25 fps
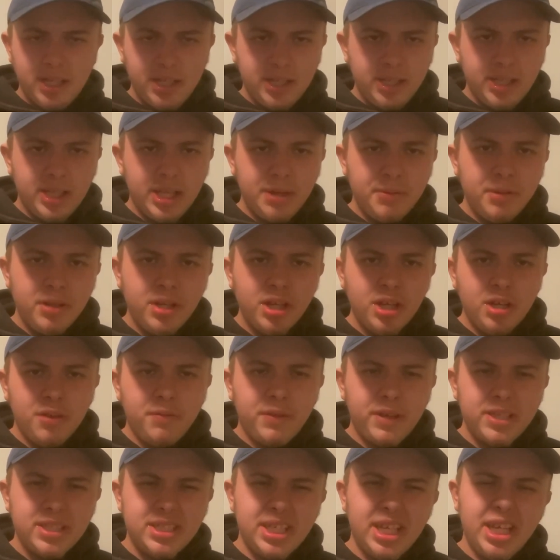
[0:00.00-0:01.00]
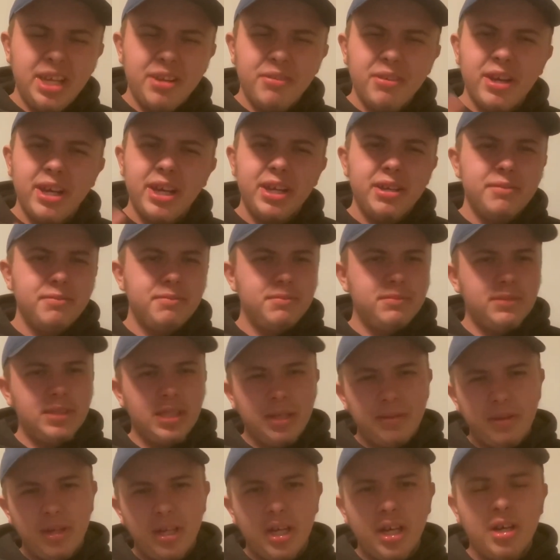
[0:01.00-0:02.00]
Let me know if I said it right.
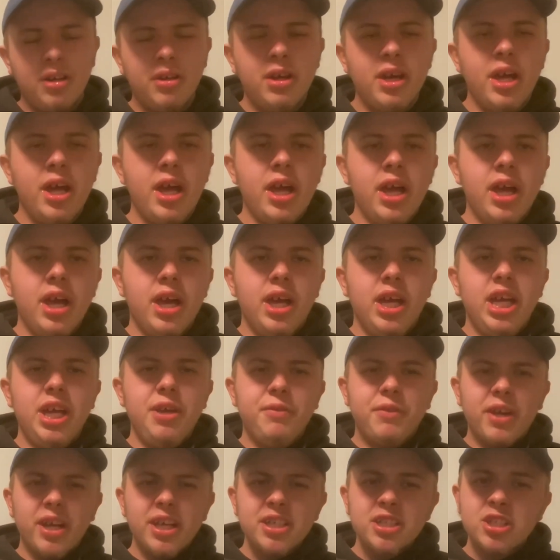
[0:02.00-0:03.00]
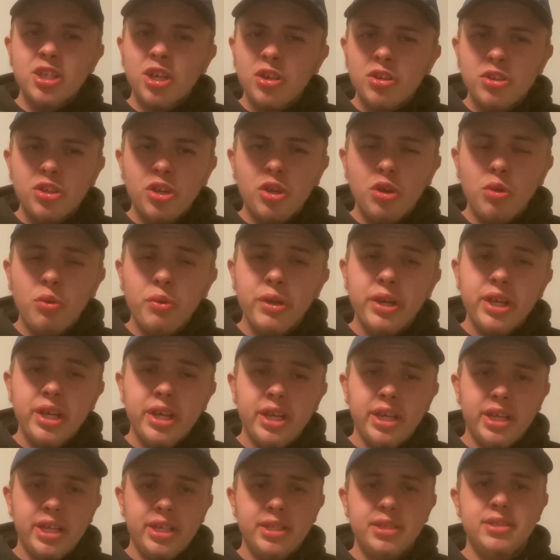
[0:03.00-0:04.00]
Let me know. If you guys don't know what it
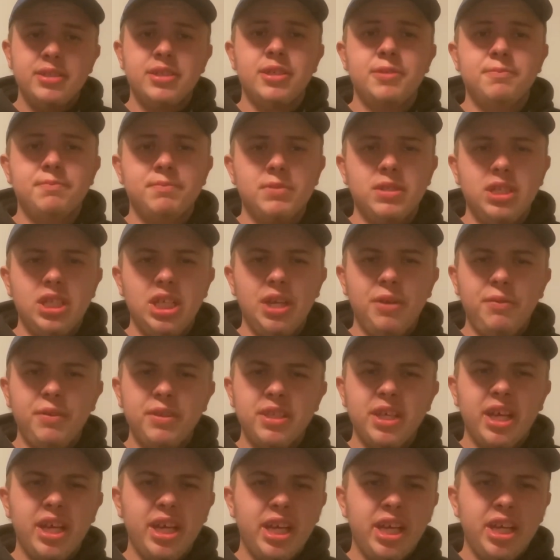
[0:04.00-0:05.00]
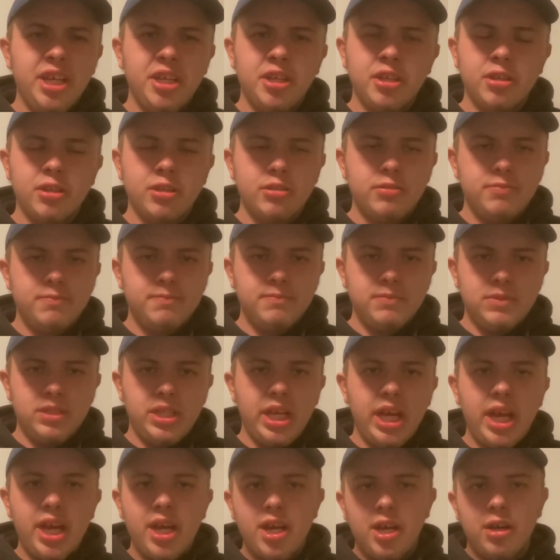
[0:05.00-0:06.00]
is, if it's not in your
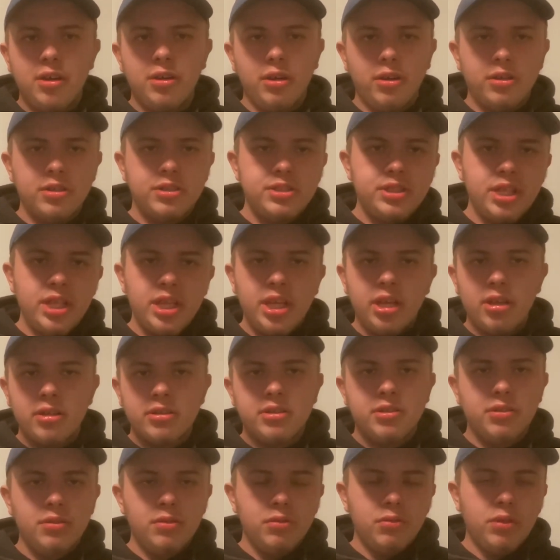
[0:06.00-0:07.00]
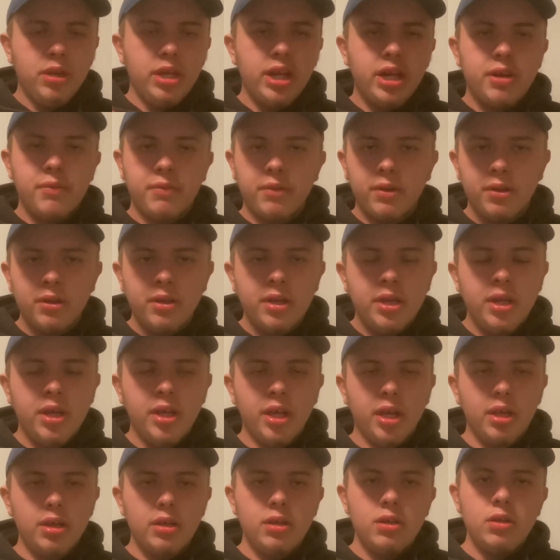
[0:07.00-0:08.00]
town or city or whatever,
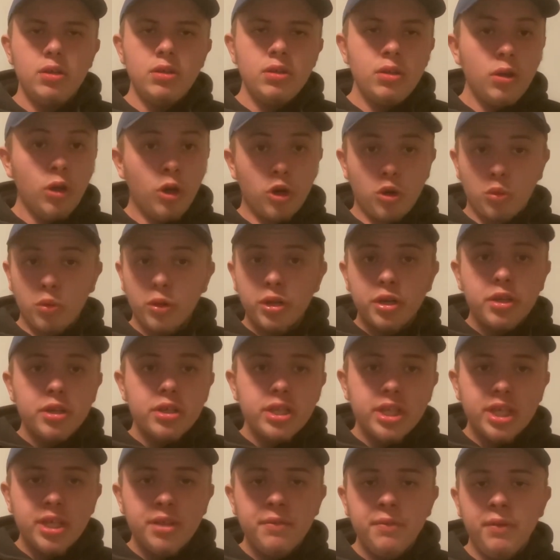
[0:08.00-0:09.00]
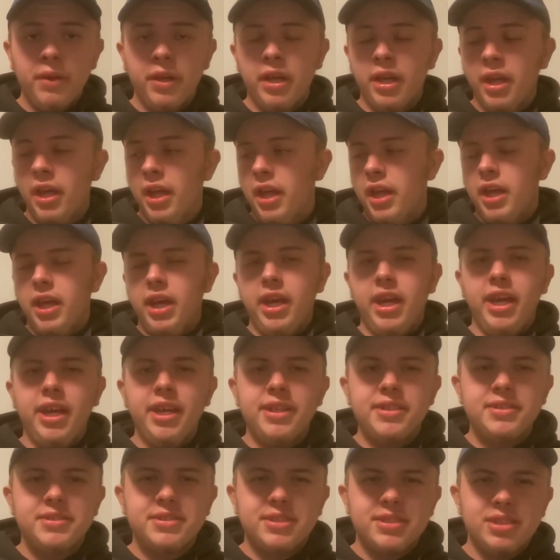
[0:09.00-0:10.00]
or where you live,
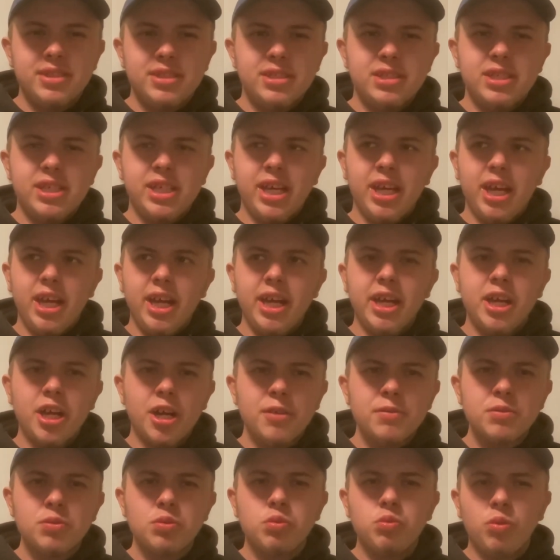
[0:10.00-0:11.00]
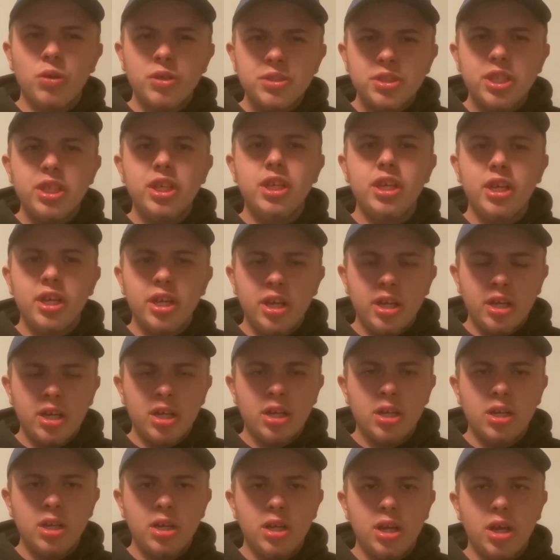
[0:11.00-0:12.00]
it's it comes once a
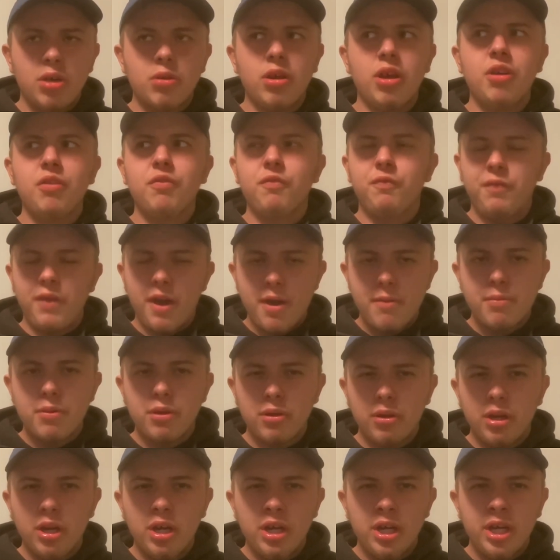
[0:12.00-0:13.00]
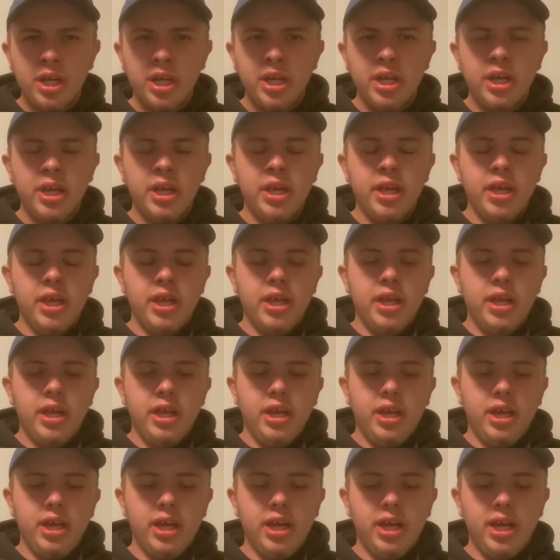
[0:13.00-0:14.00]
year around February.
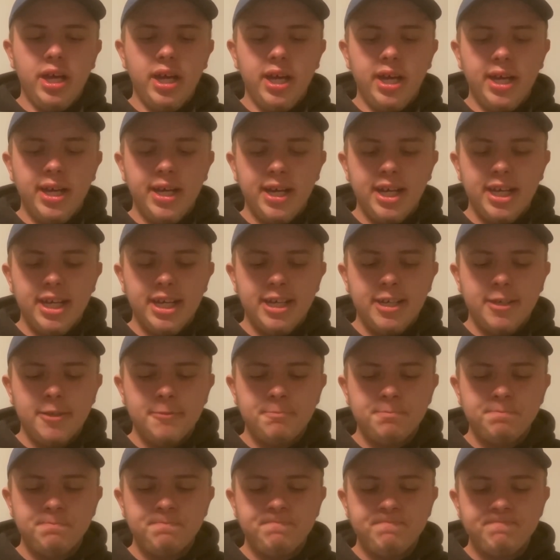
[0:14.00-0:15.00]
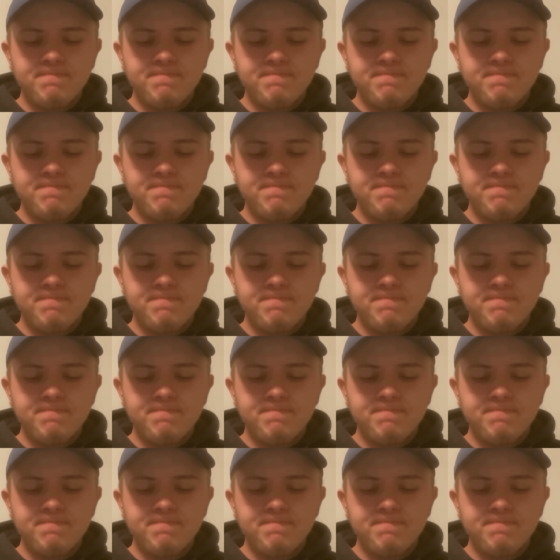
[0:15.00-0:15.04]
Um,